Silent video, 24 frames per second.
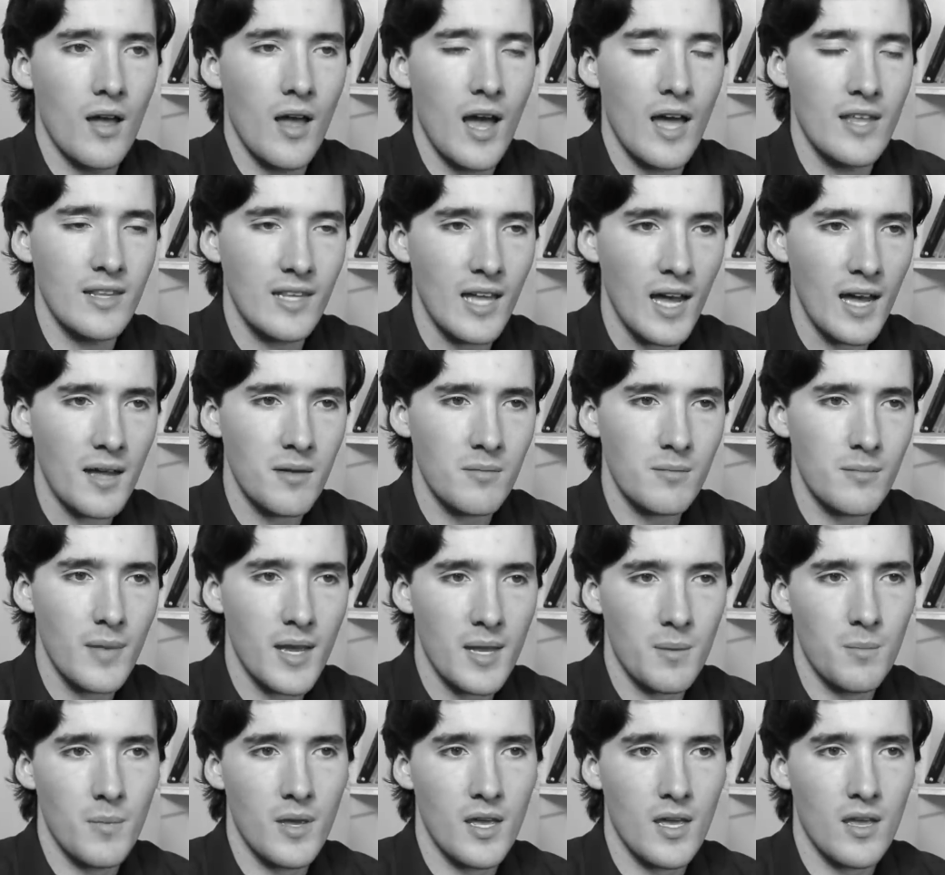And that
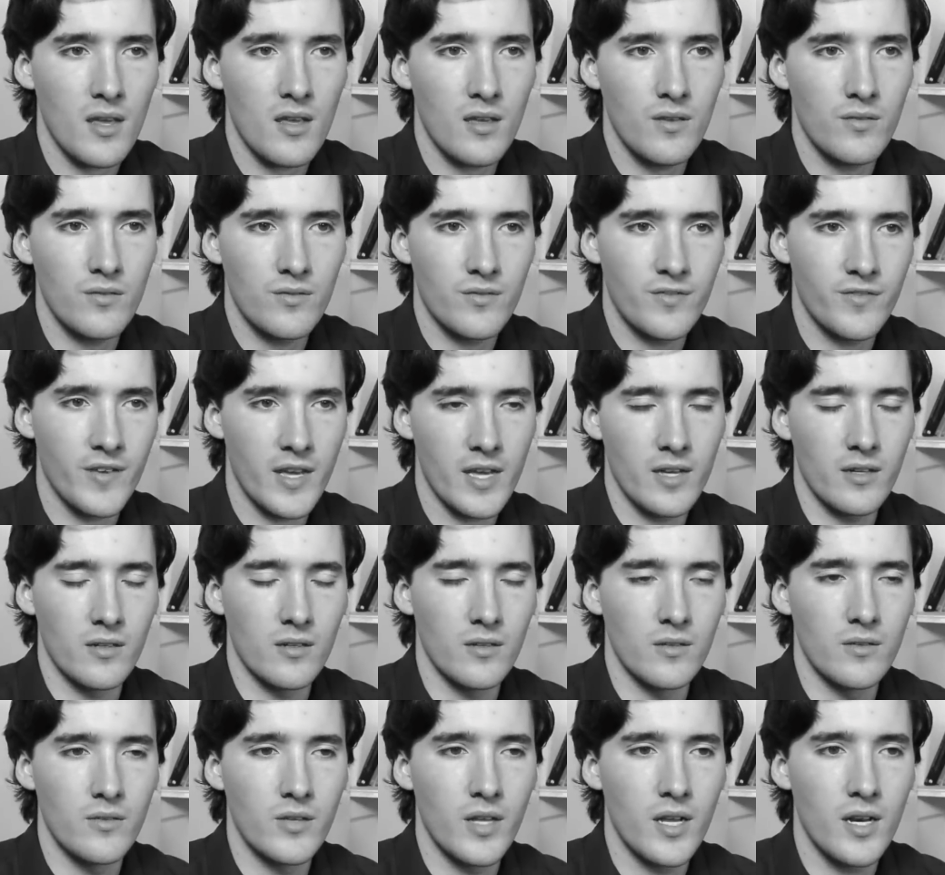made me
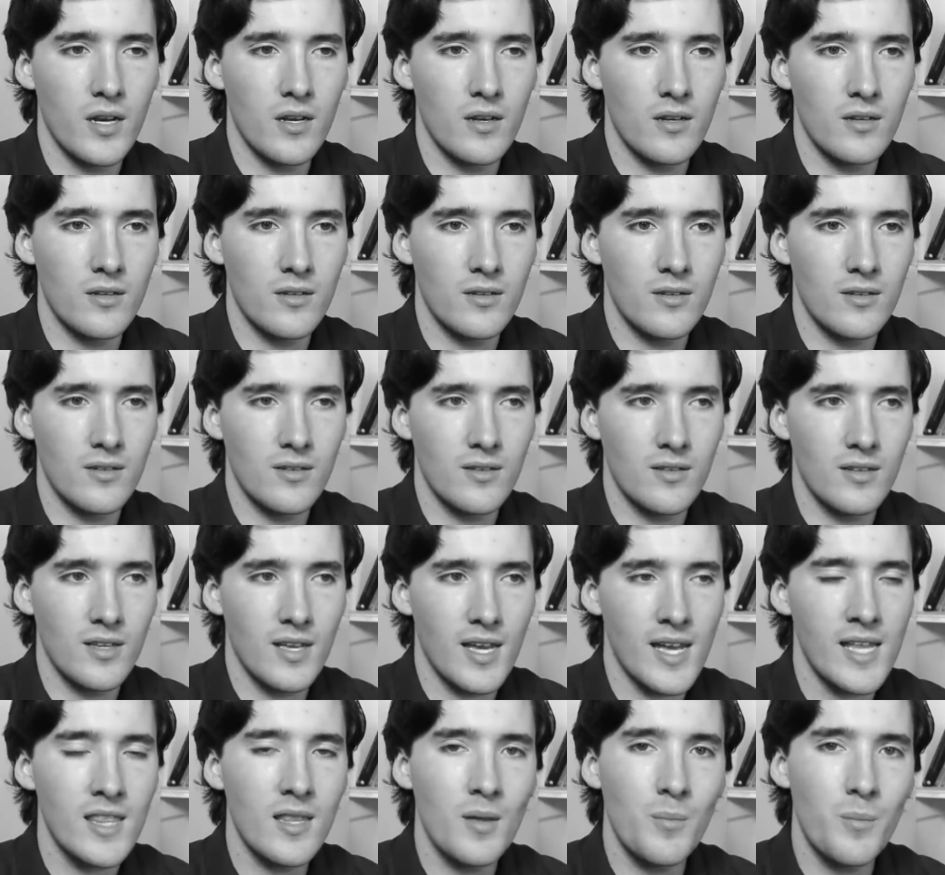feel that
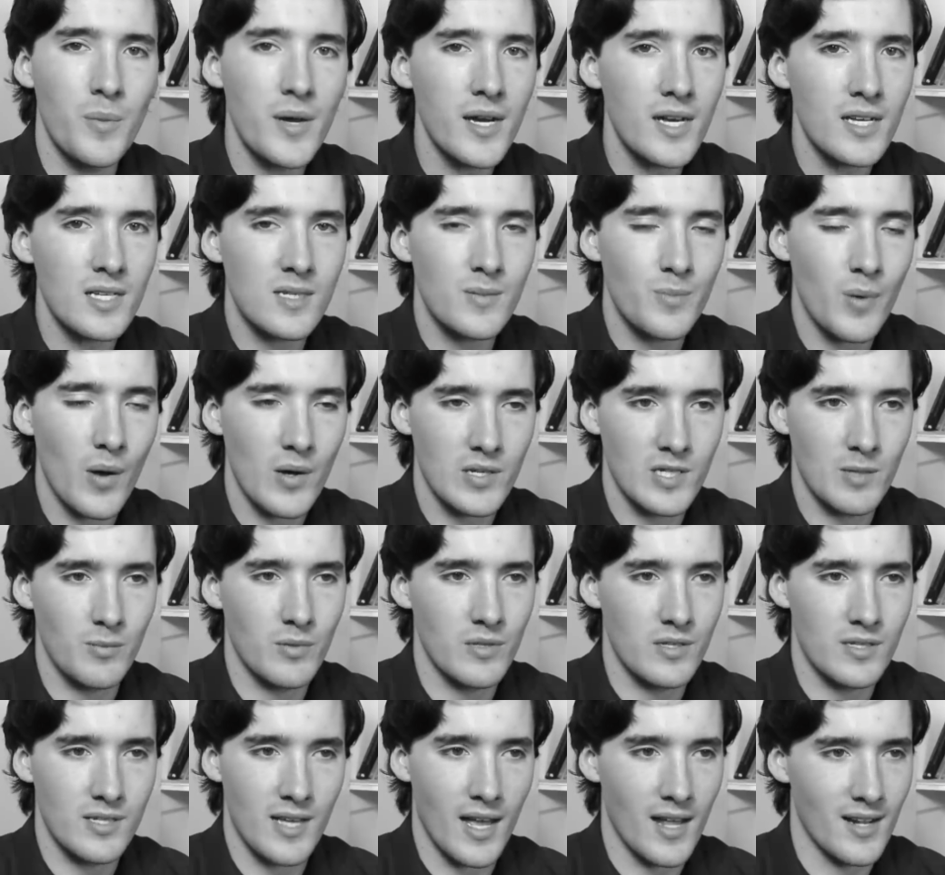in the biggest
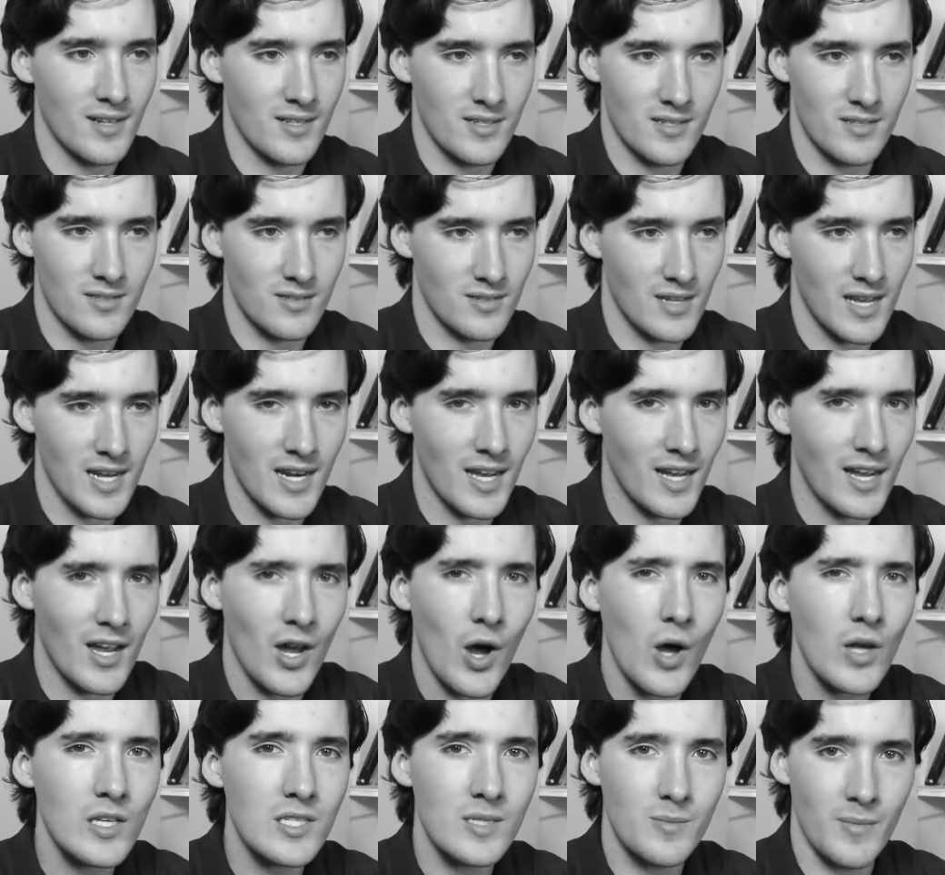possible sense, in a
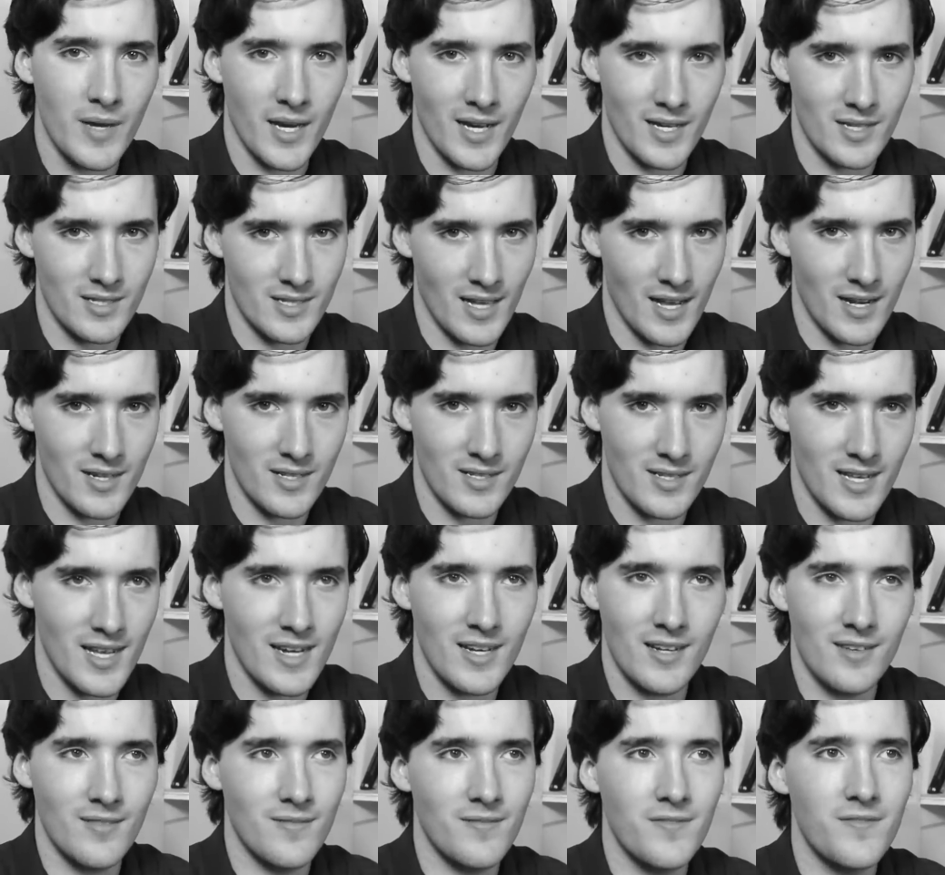cosmic sense,
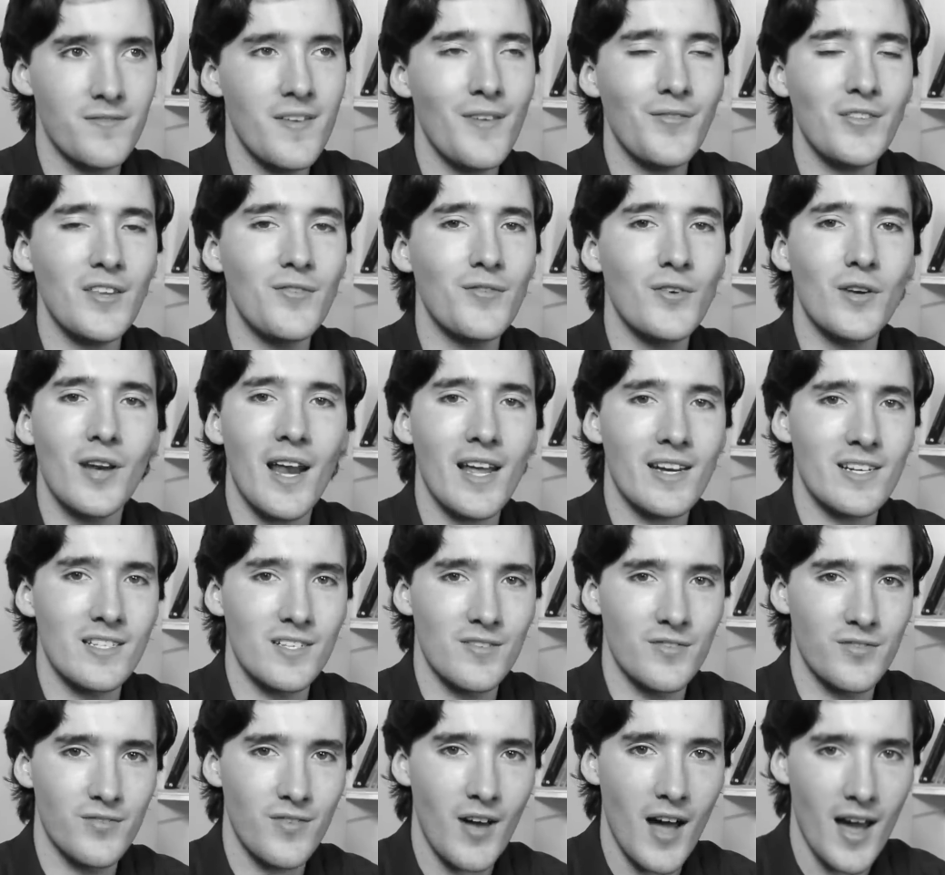in 50-foot letters
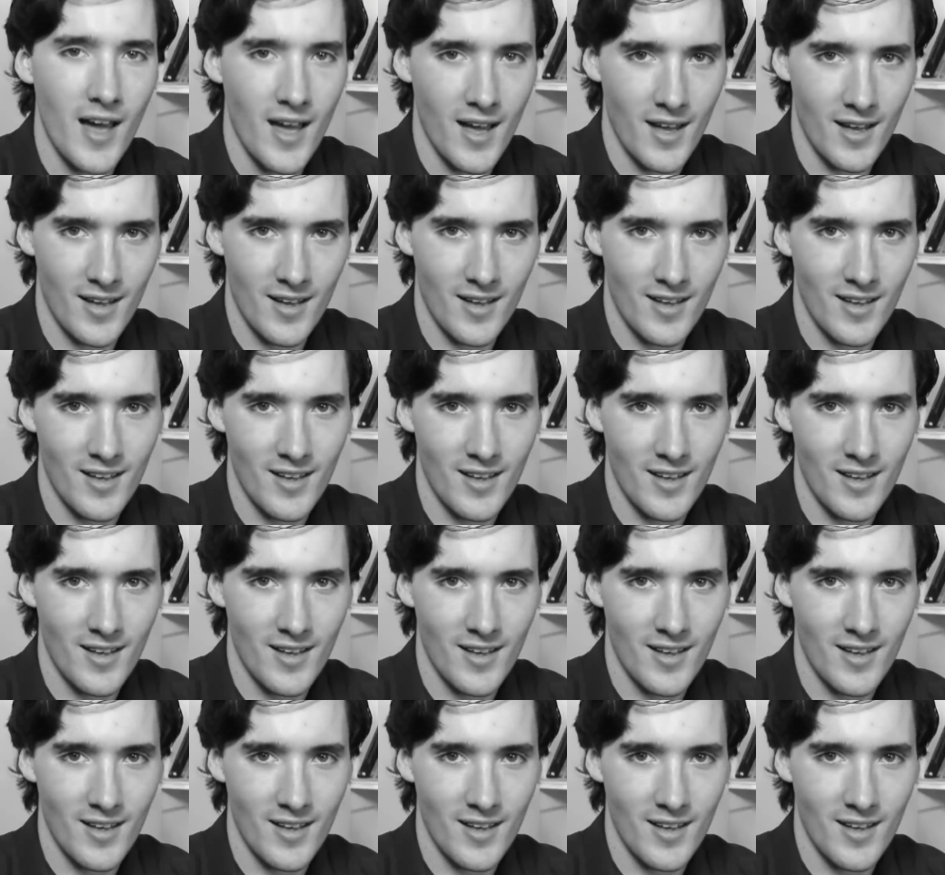of fire,